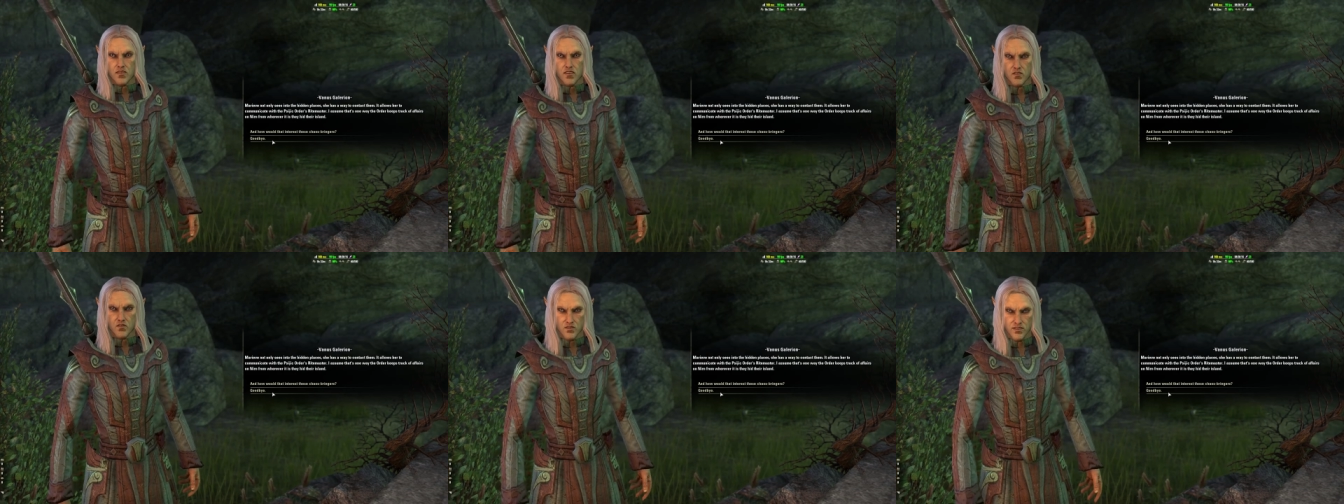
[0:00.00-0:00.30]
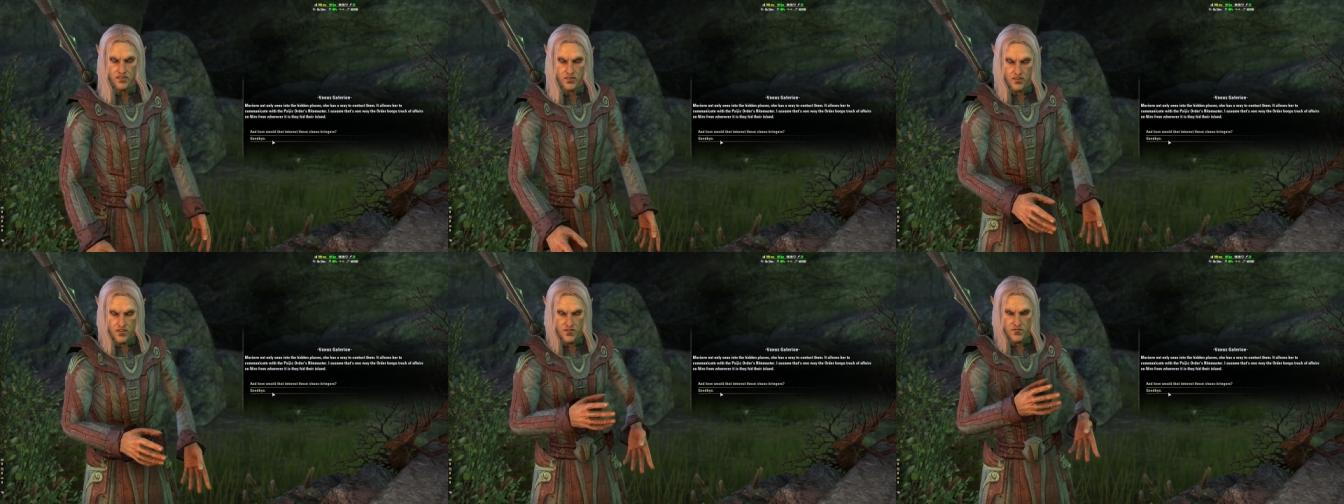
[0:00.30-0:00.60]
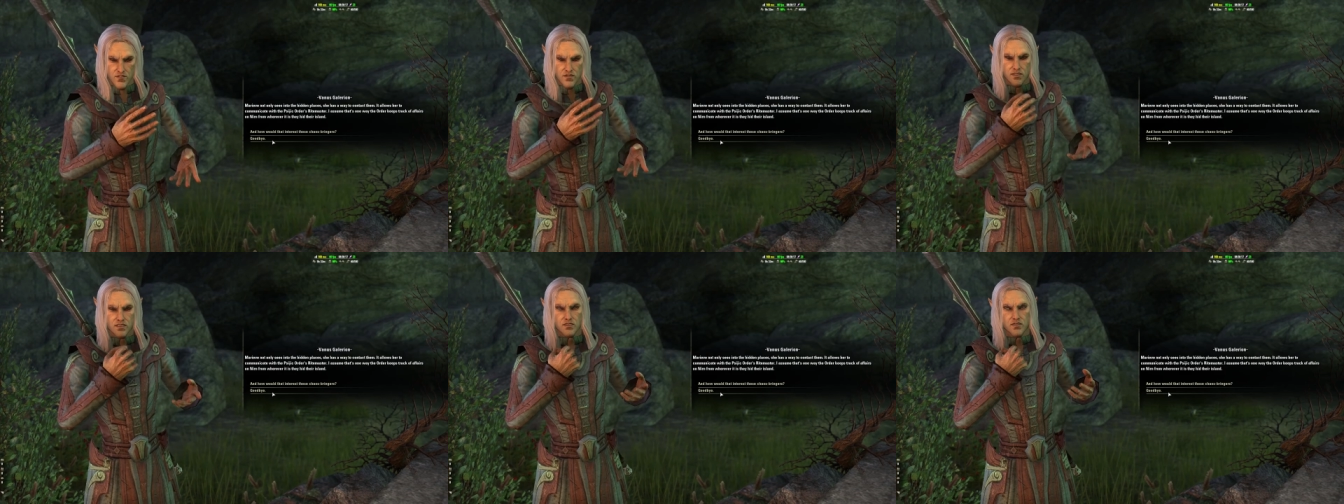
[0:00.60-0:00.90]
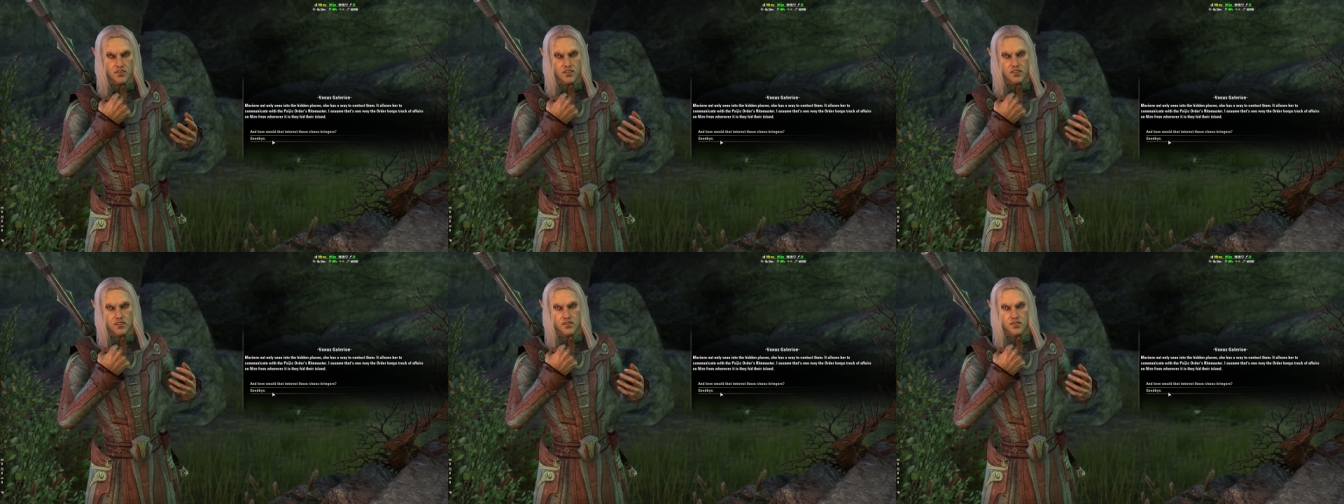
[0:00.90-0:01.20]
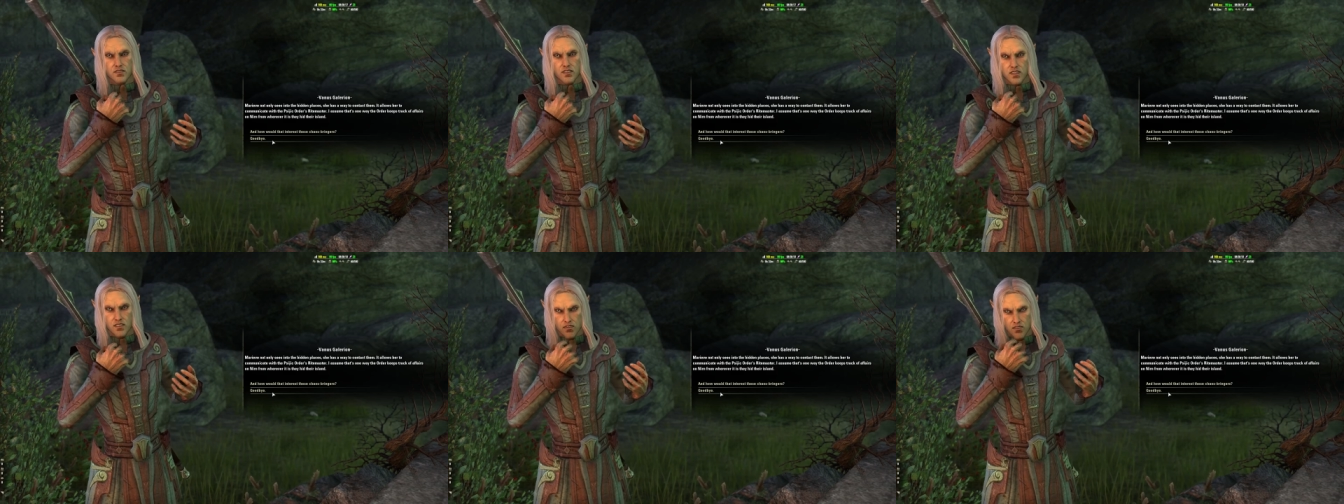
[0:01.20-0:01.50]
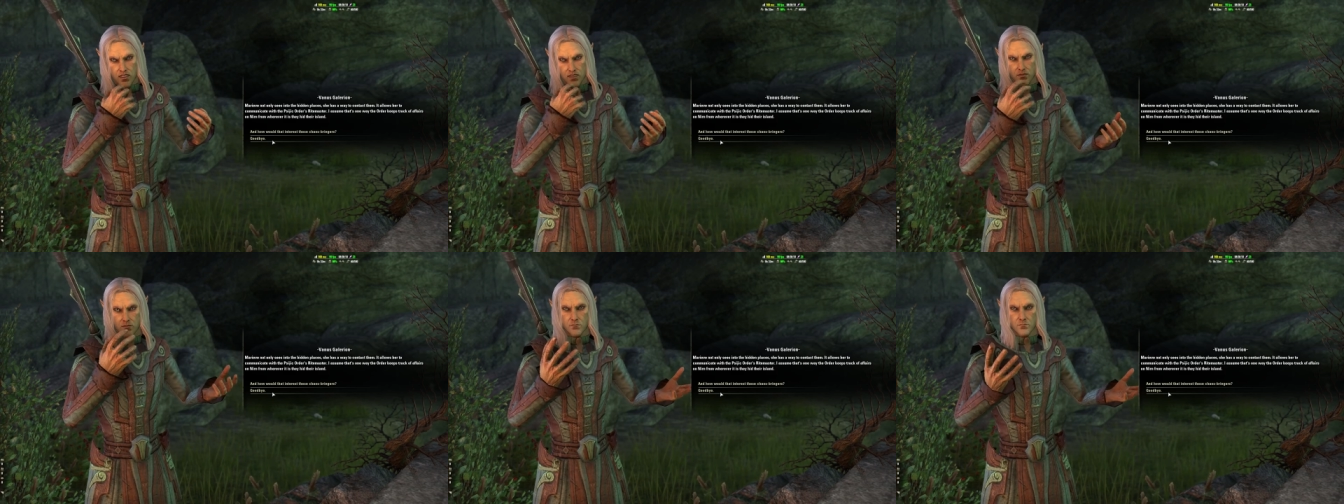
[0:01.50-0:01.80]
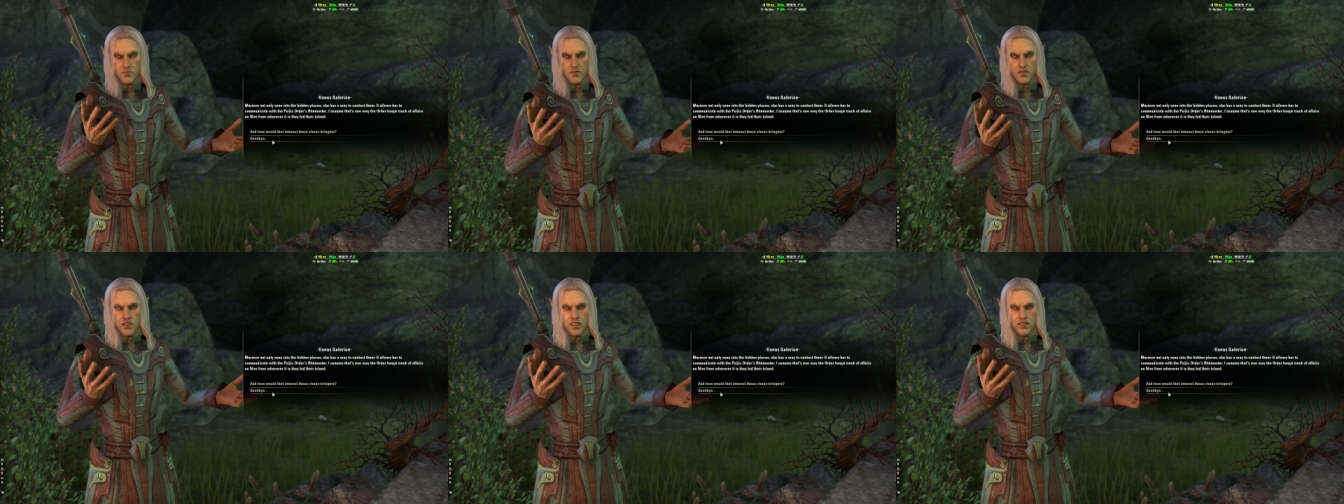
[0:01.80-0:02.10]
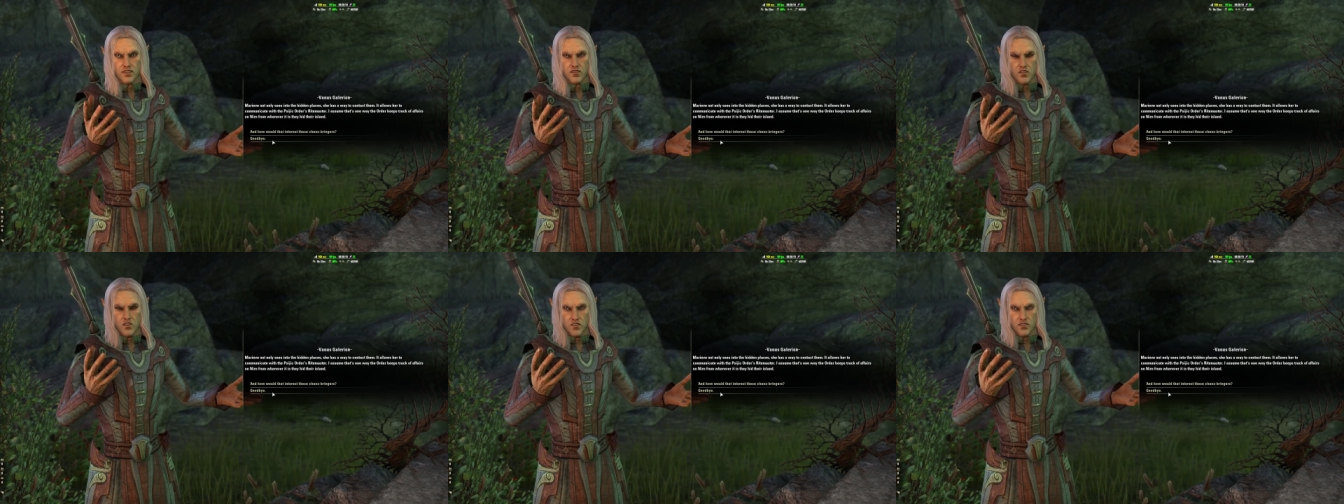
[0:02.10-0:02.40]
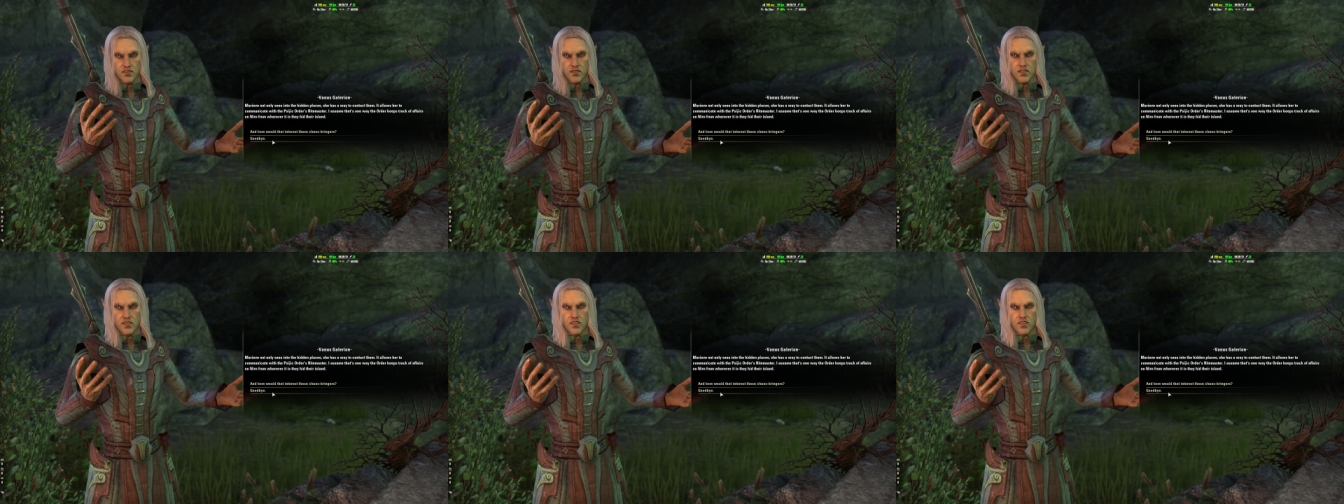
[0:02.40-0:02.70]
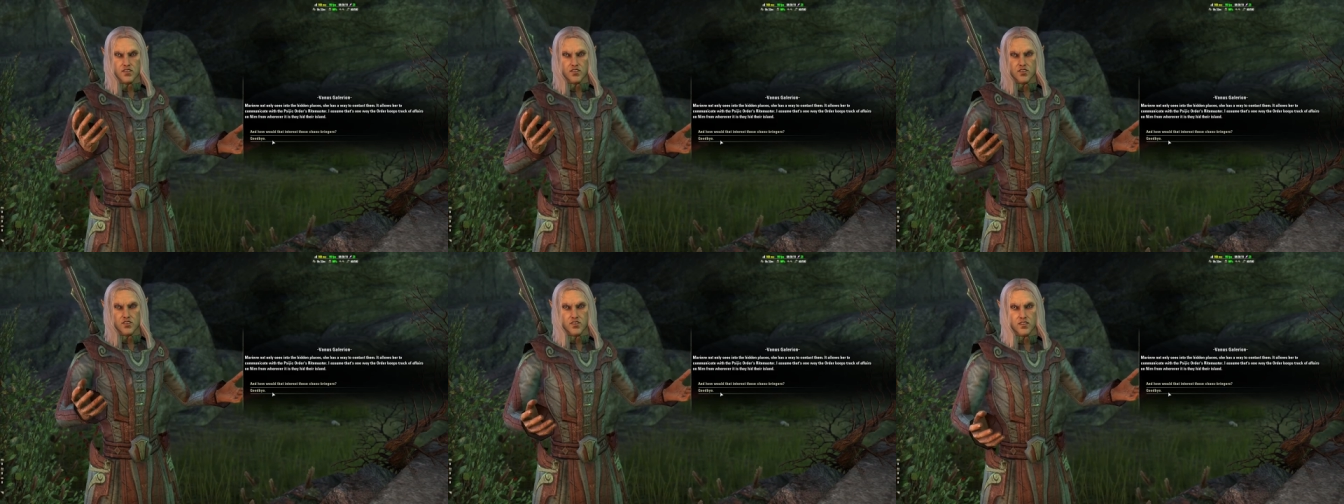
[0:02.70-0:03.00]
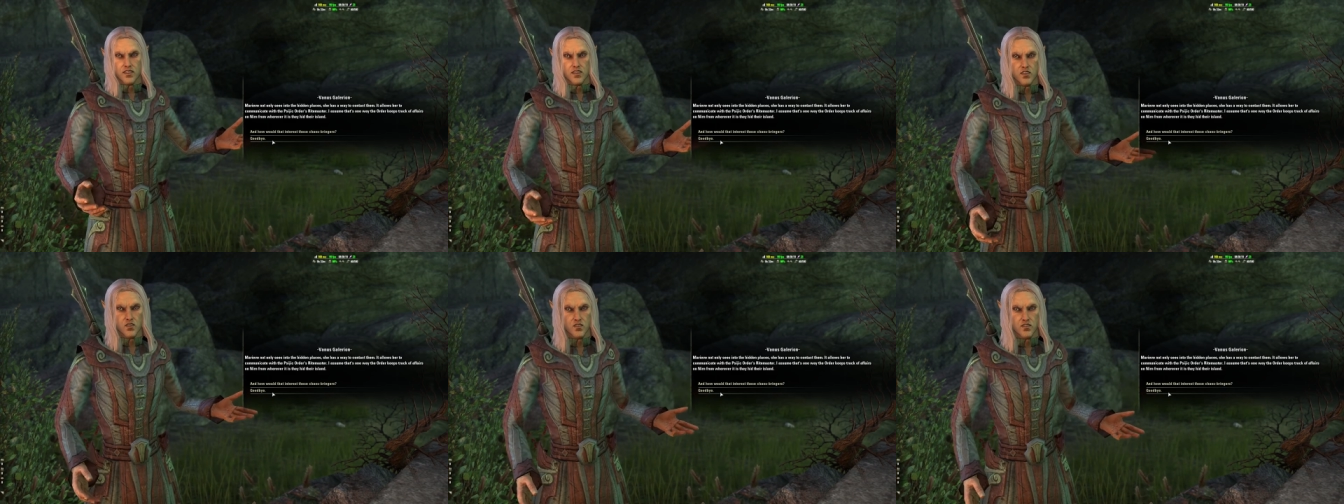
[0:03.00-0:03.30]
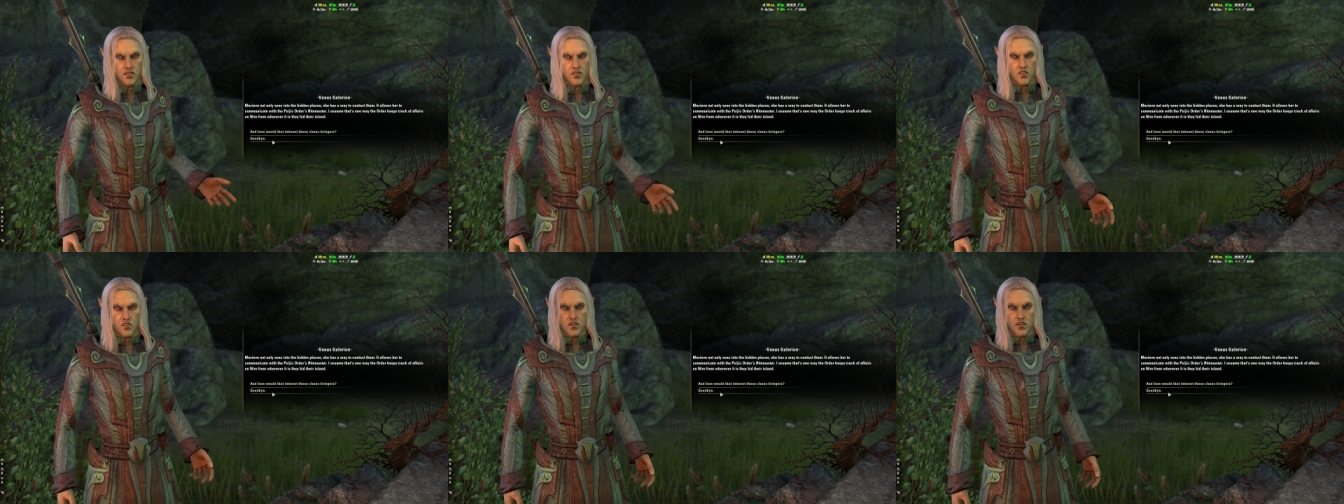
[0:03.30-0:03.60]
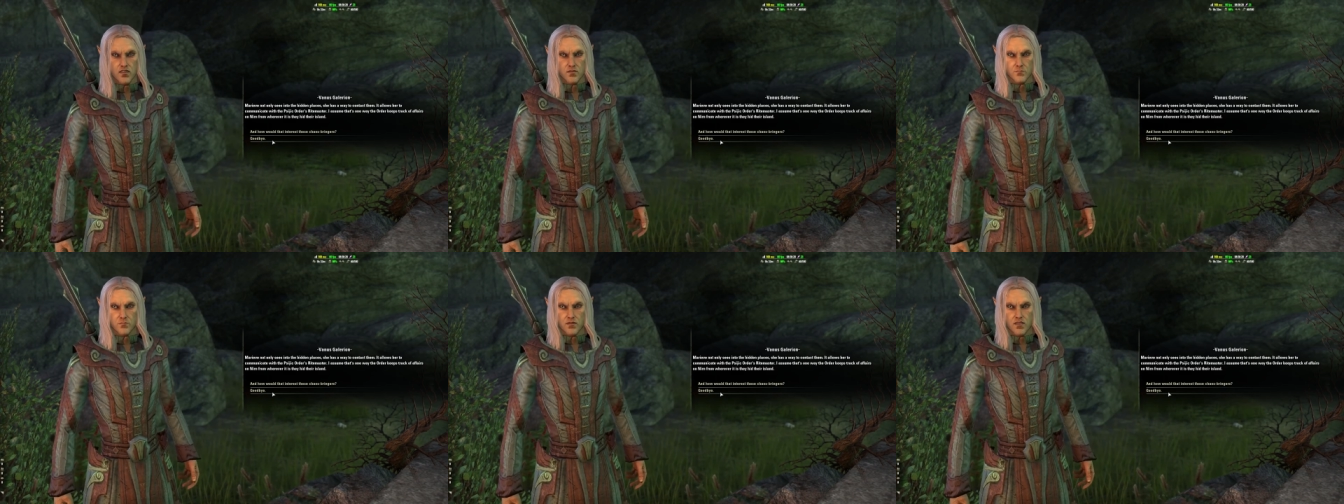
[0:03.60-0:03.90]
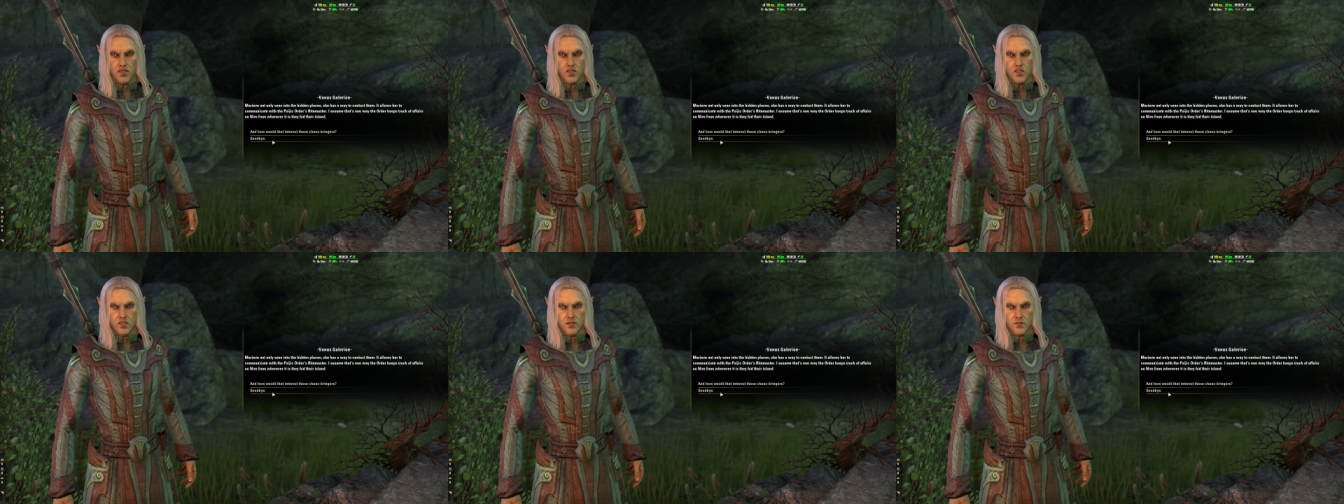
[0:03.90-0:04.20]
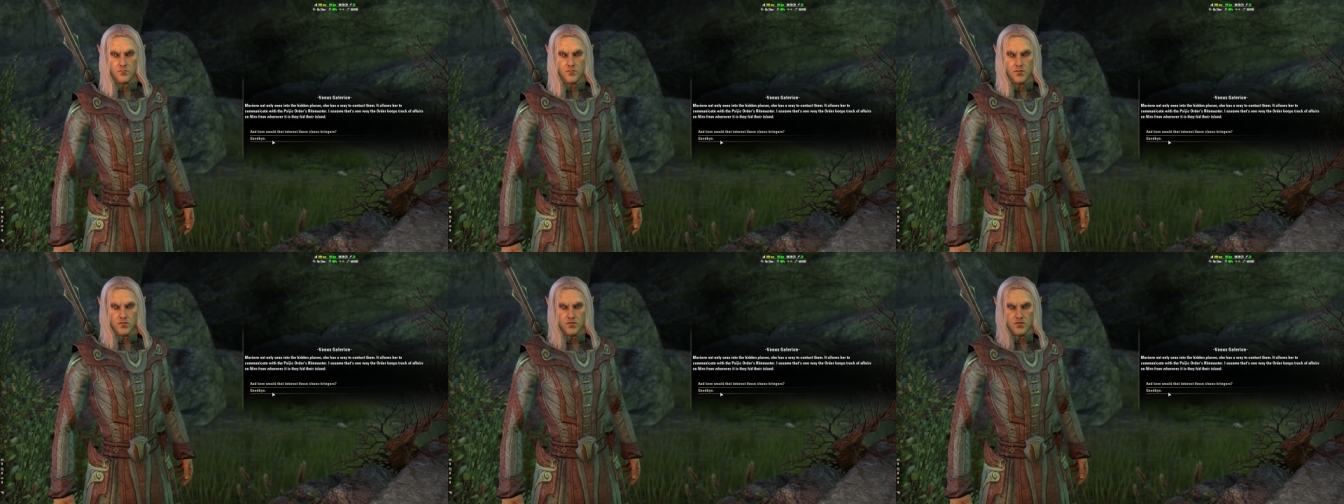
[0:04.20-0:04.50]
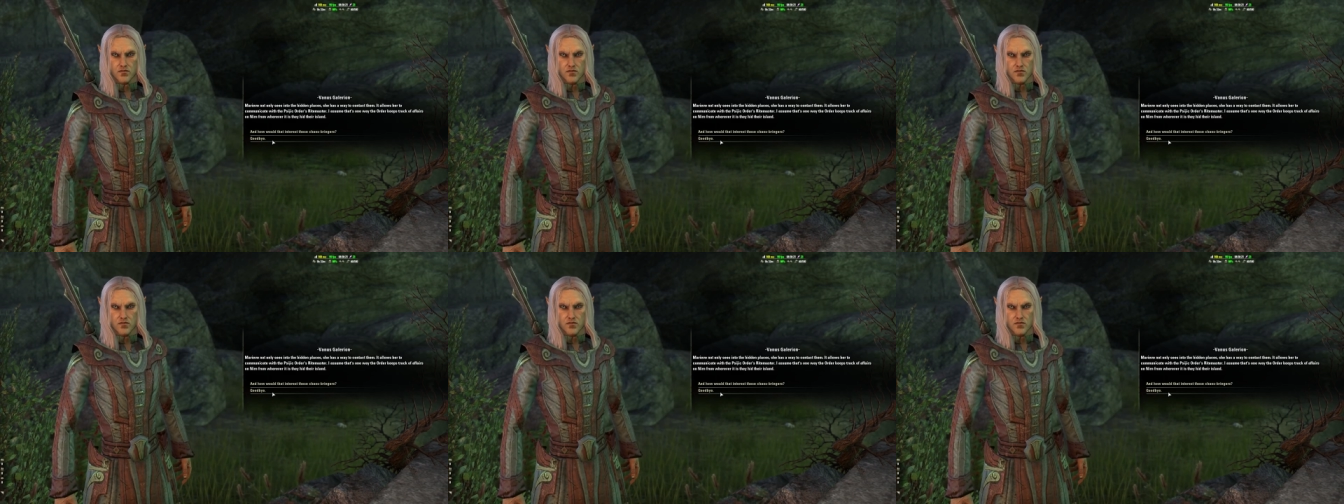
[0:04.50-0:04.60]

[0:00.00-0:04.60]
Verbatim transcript: Mariv not only sees into the hidden places, she has a way to contact them.